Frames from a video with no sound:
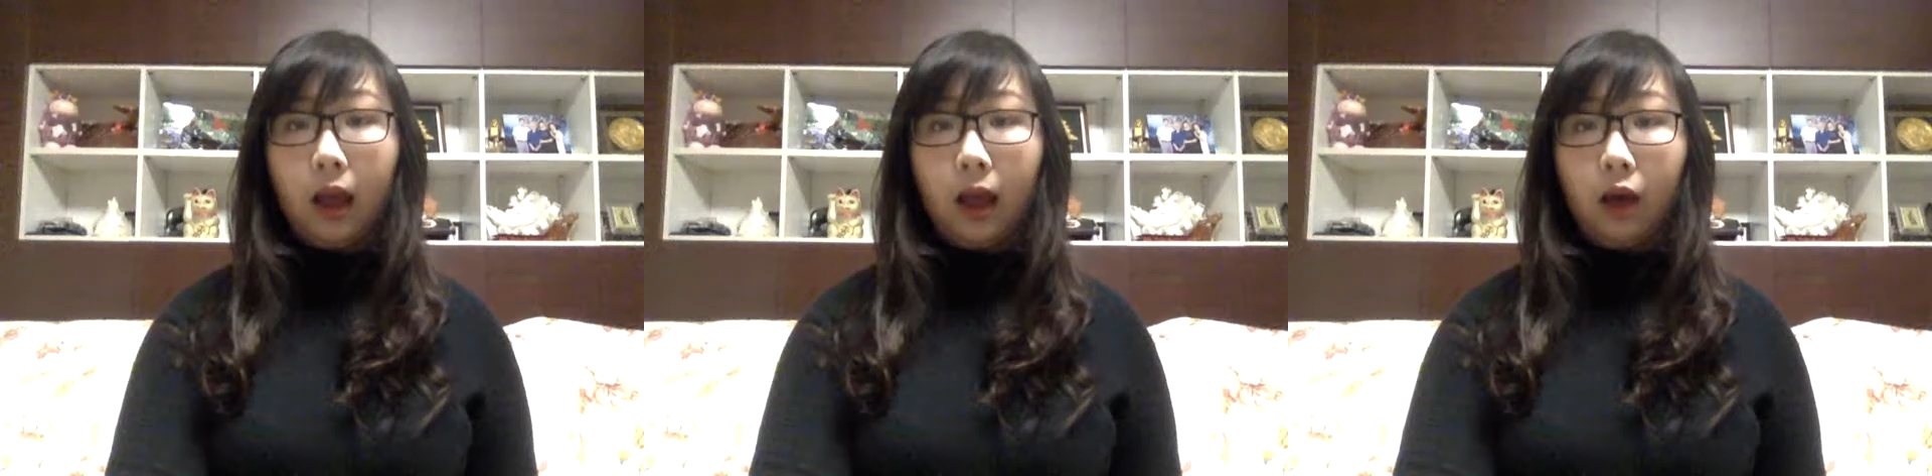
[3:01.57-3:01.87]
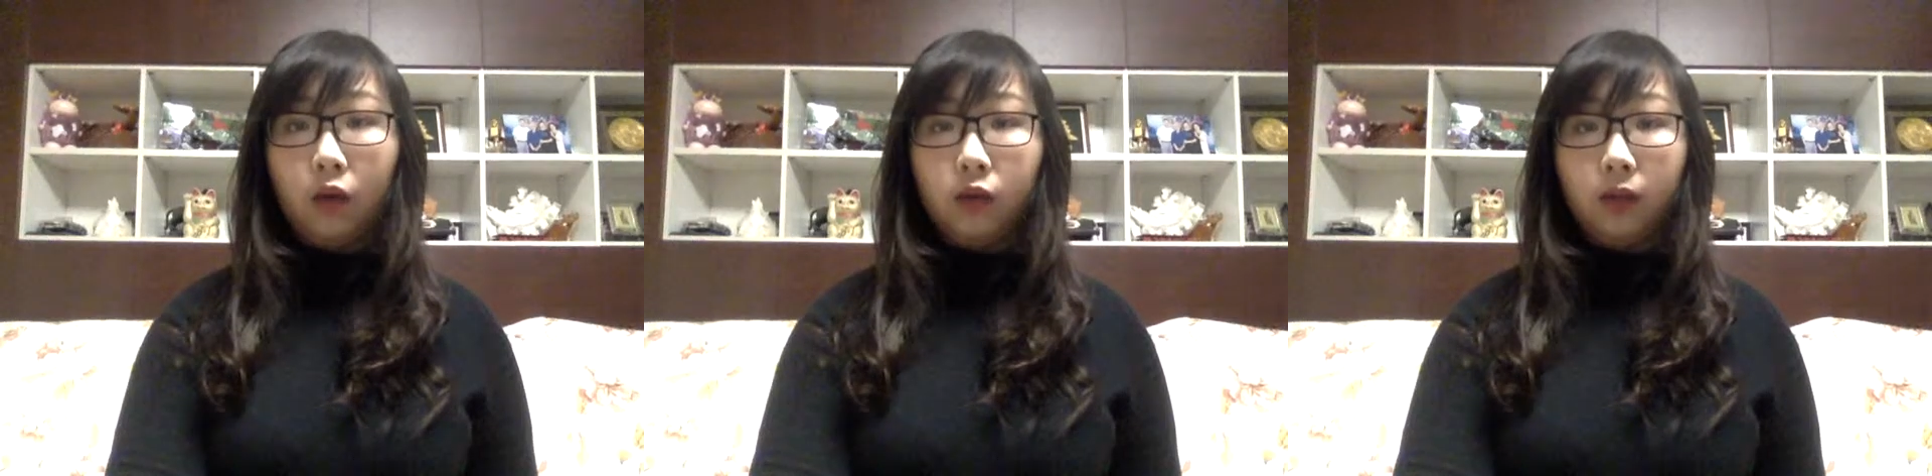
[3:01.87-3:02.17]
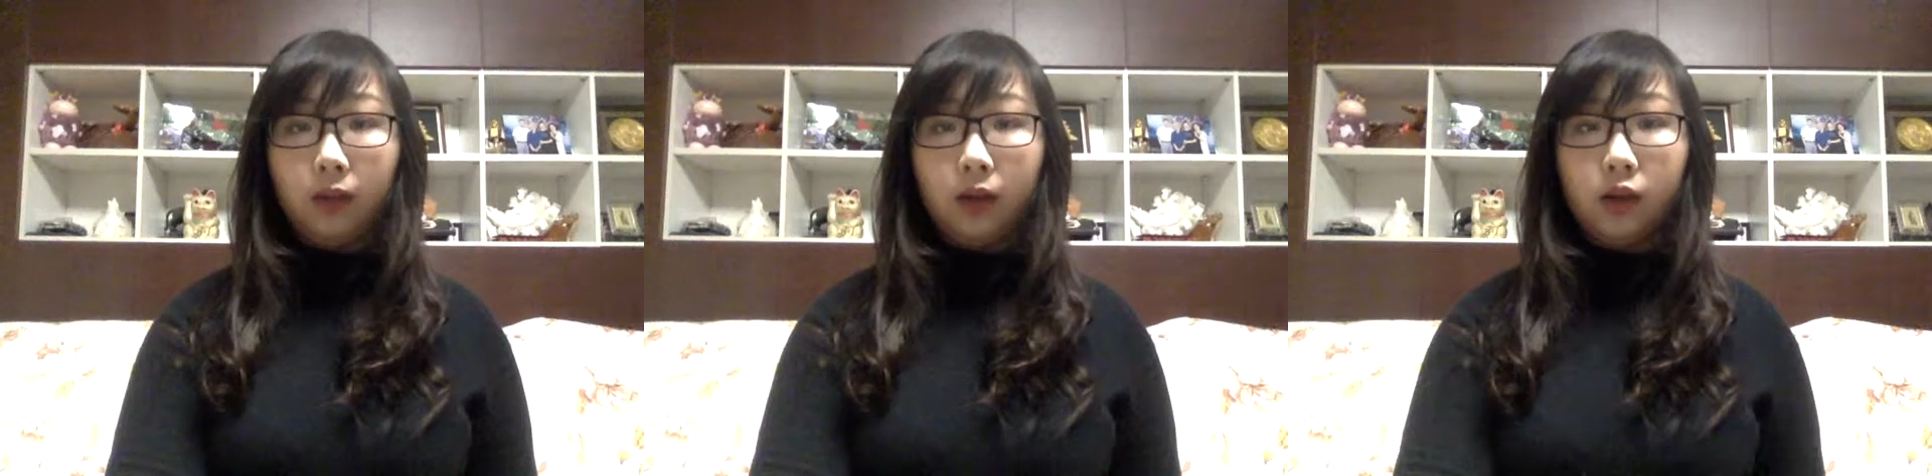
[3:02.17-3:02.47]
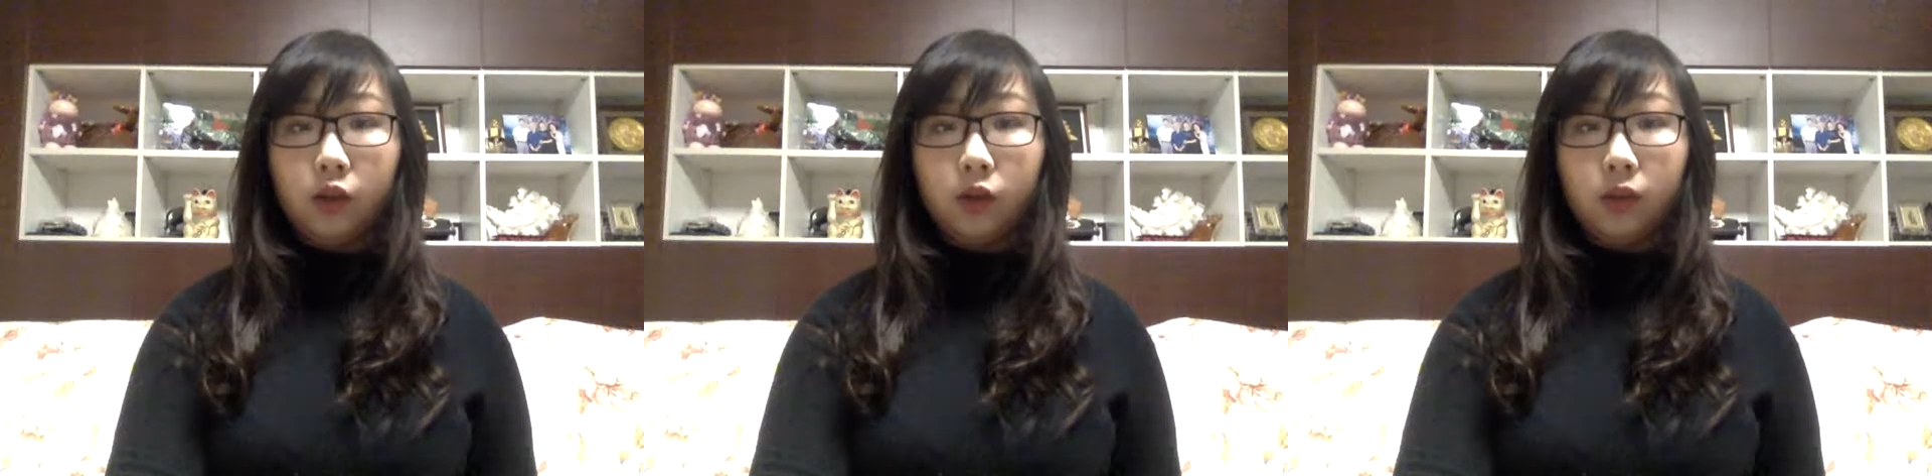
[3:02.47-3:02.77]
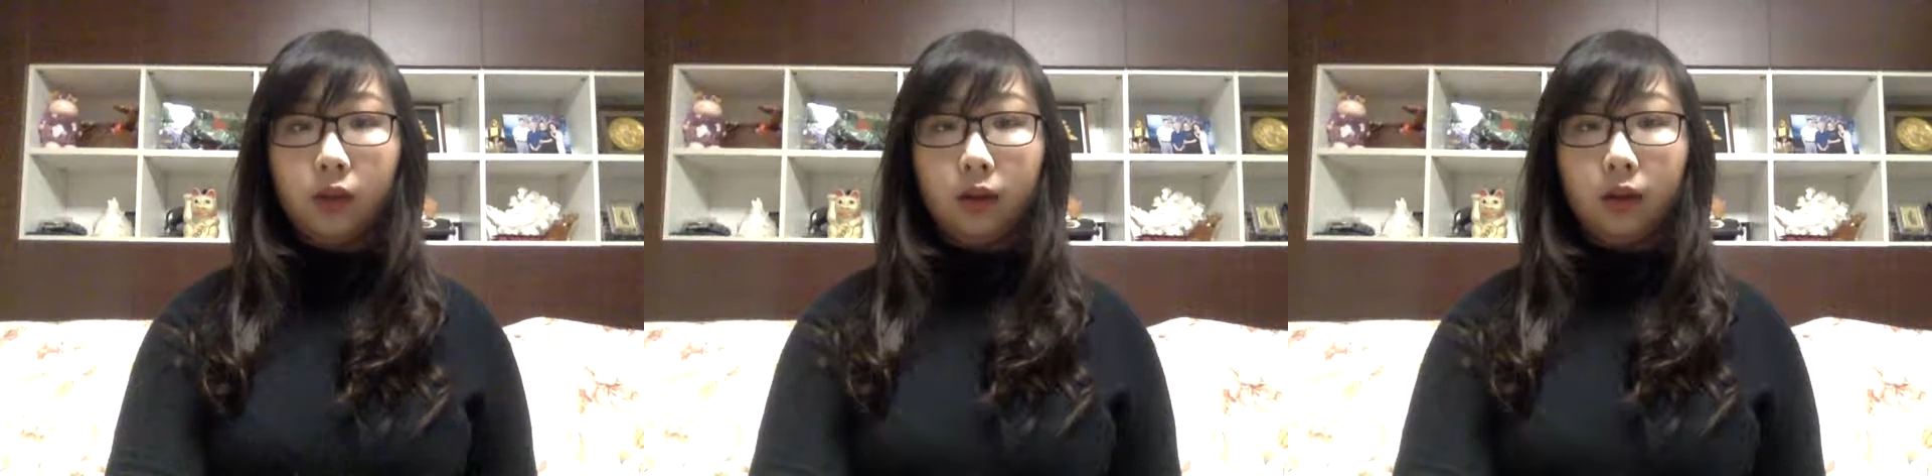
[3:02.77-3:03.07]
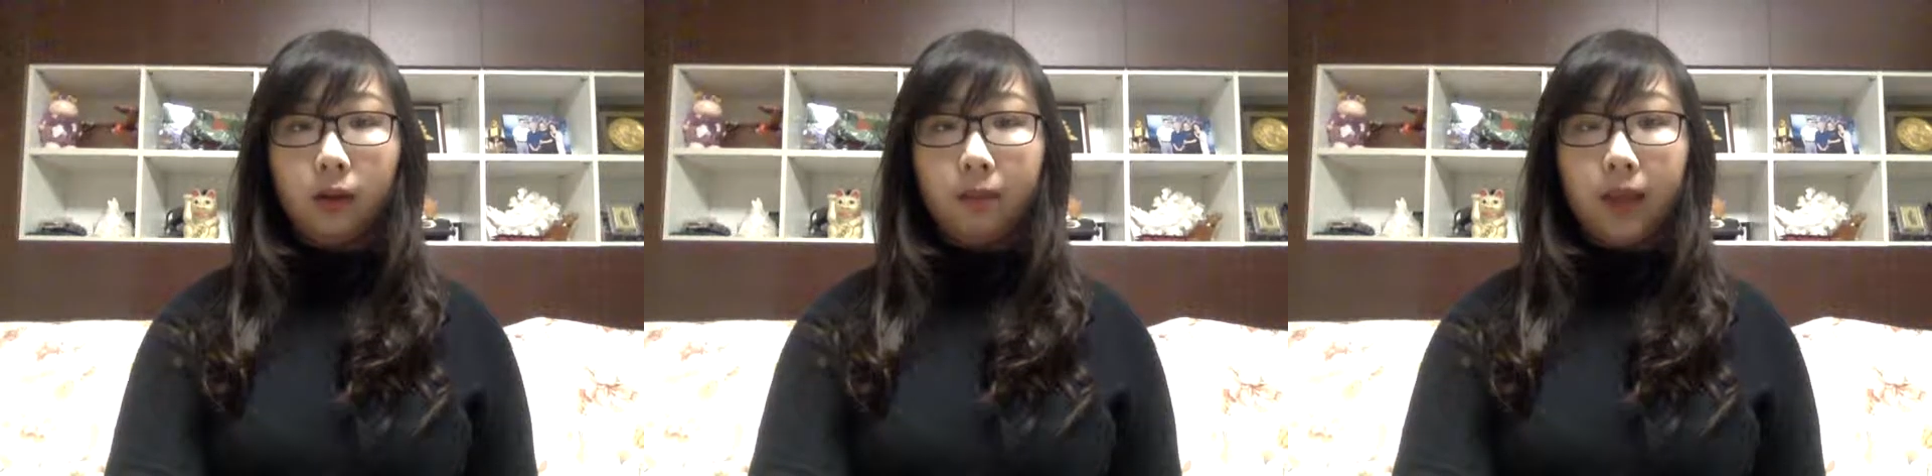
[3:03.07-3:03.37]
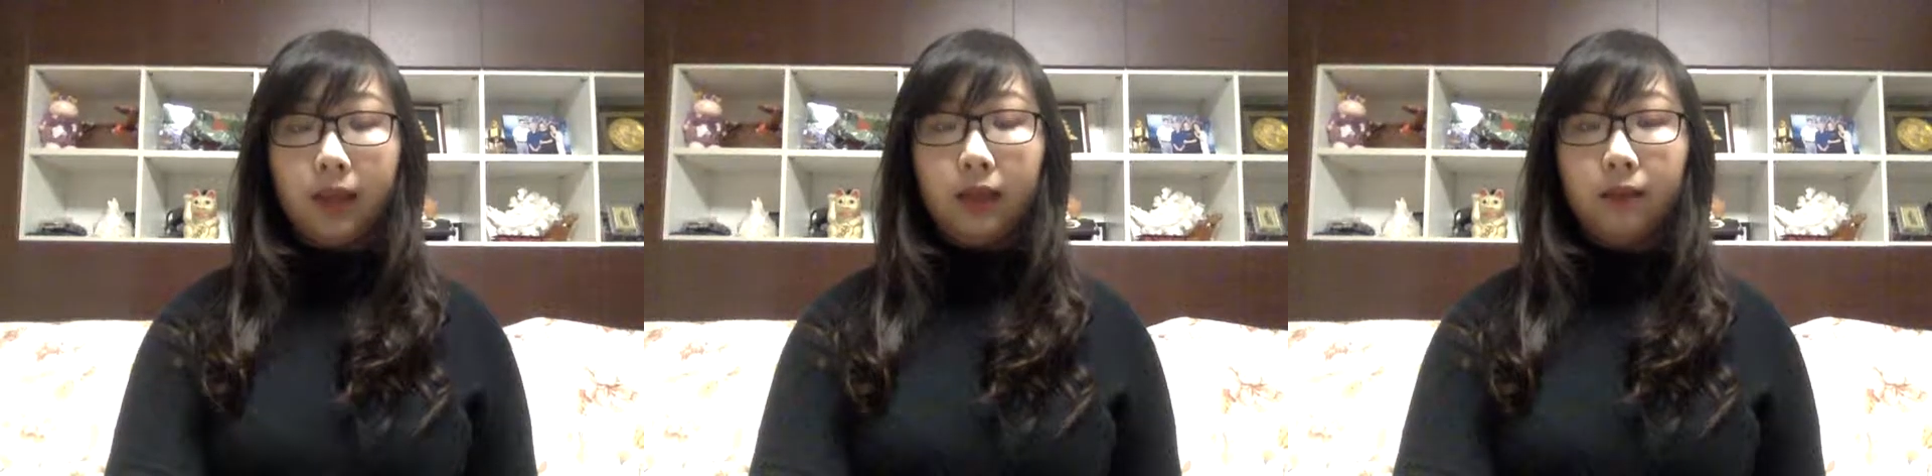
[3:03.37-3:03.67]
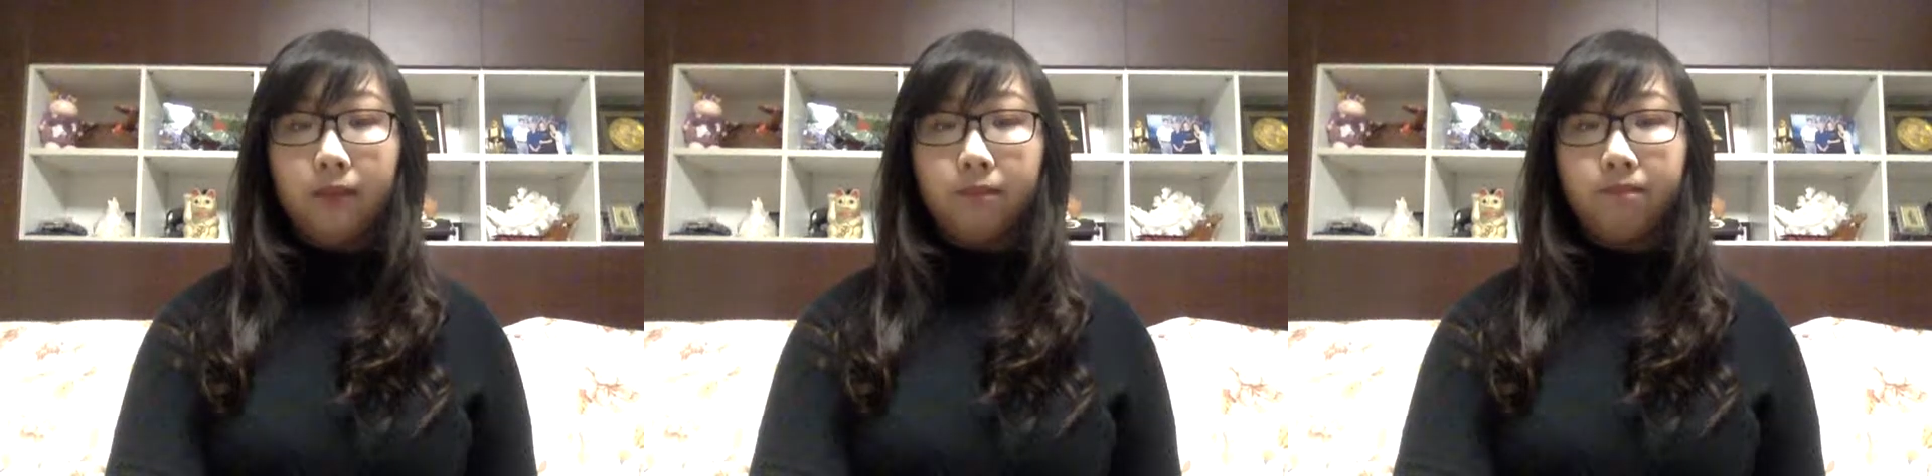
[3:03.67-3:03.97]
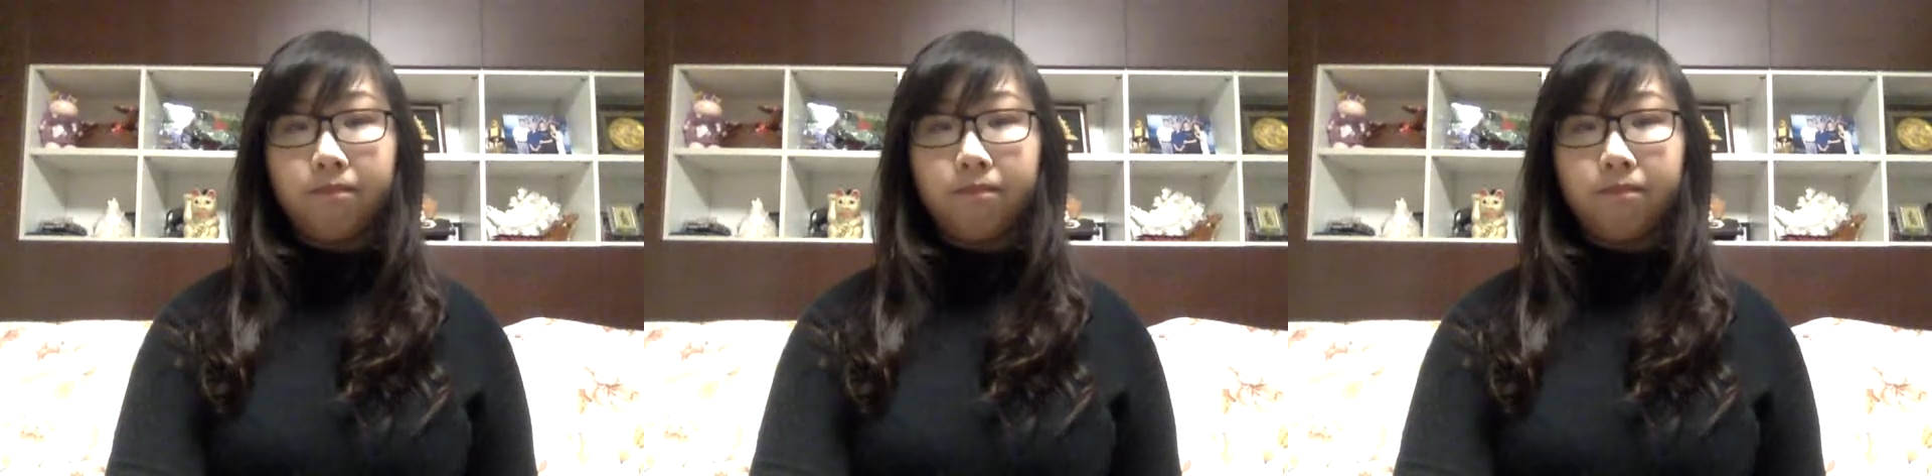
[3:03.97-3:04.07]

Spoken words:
I also learned many